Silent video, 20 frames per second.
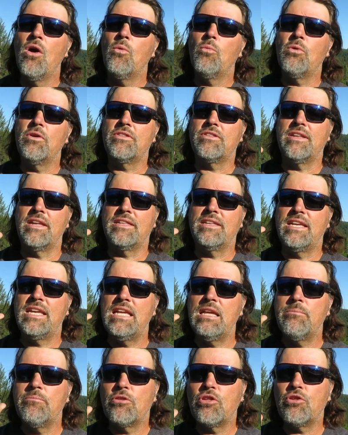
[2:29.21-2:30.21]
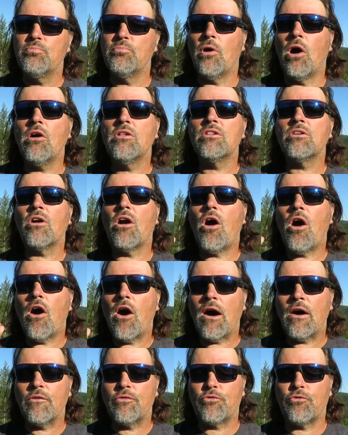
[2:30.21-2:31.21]
was to team smaller
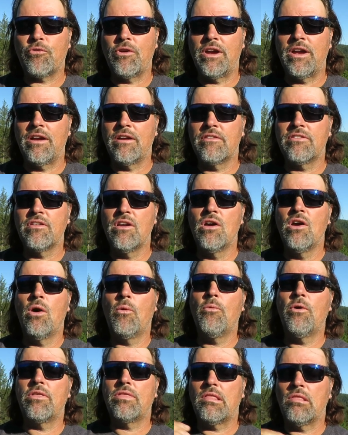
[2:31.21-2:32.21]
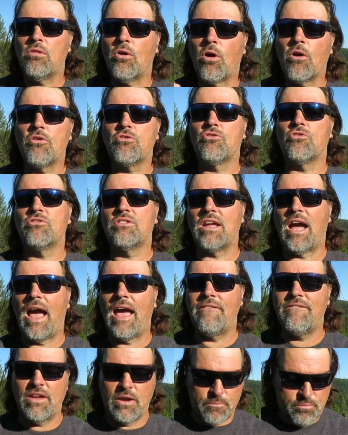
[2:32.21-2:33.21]
offerings with larger
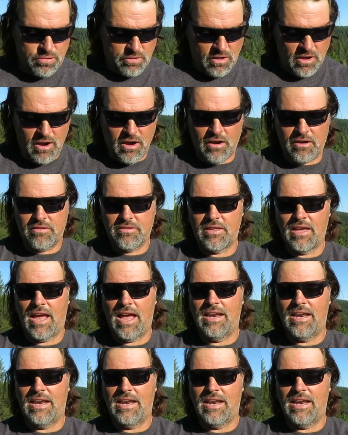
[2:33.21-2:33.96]
diving plugs.